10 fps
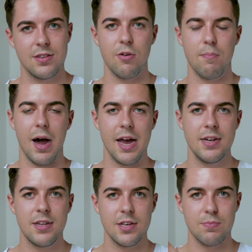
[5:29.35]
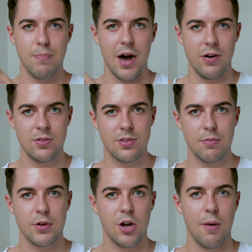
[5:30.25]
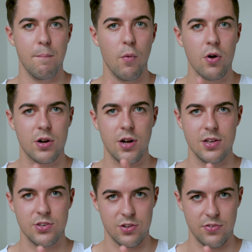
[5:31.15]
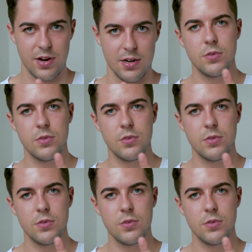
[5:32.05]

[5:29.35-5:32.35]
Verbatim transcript: your mind is bound to become more concentrated.